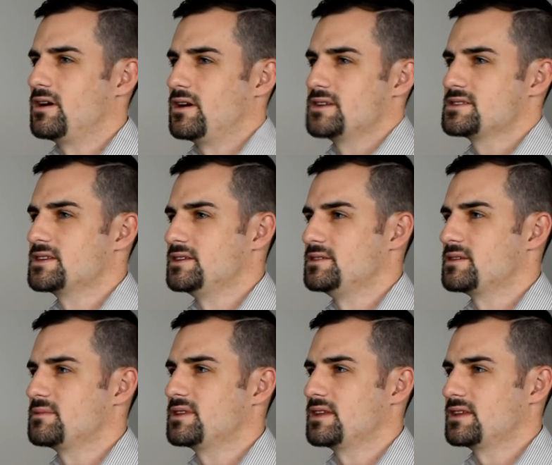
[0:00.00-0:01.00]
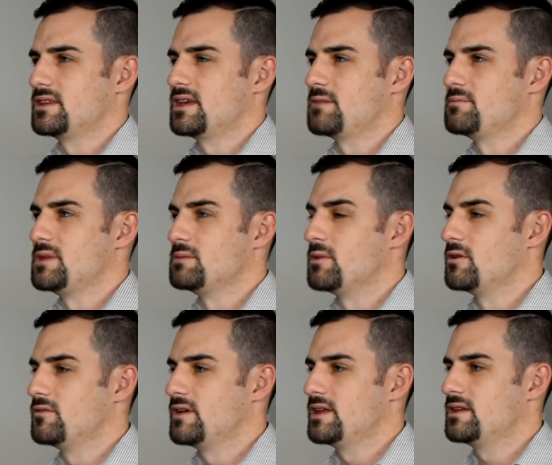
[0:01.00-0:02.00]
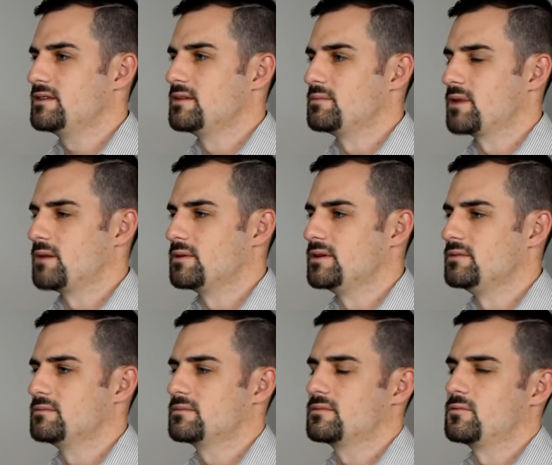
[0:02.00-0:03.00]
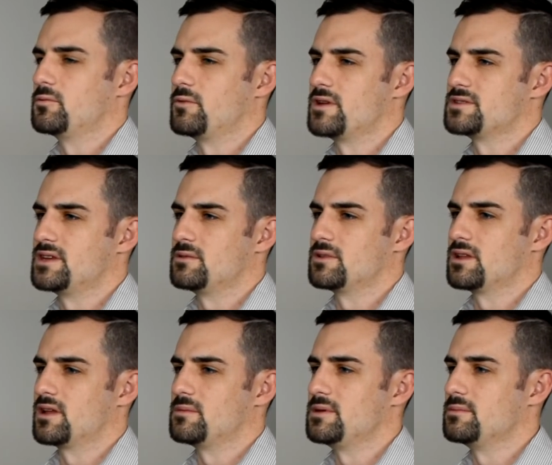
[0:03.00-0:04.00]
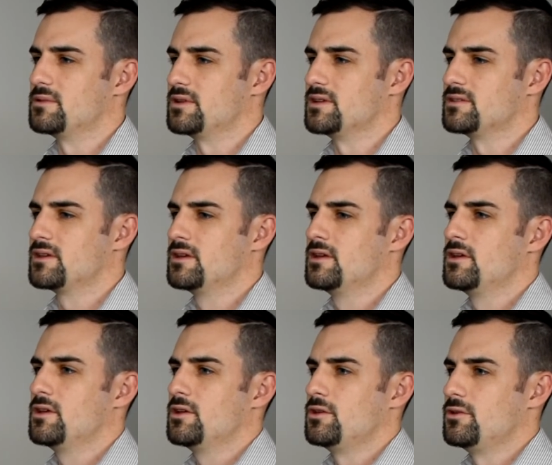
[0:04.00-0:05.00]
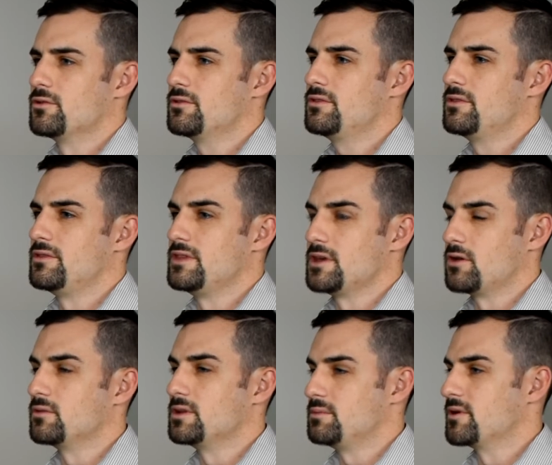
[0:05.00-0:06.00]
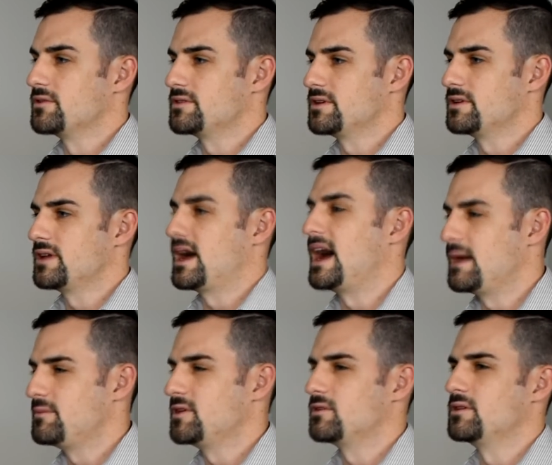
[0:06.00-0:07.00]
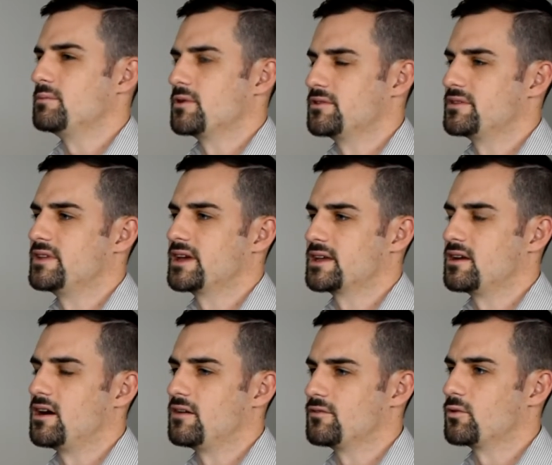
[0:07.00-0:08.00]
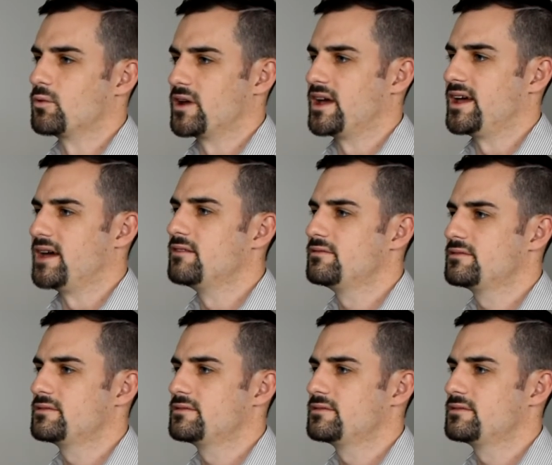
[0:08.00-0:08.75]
Honestly, something that kept me motivated that probably would resonate with a lot of people is I'm the only person that can offer what I have.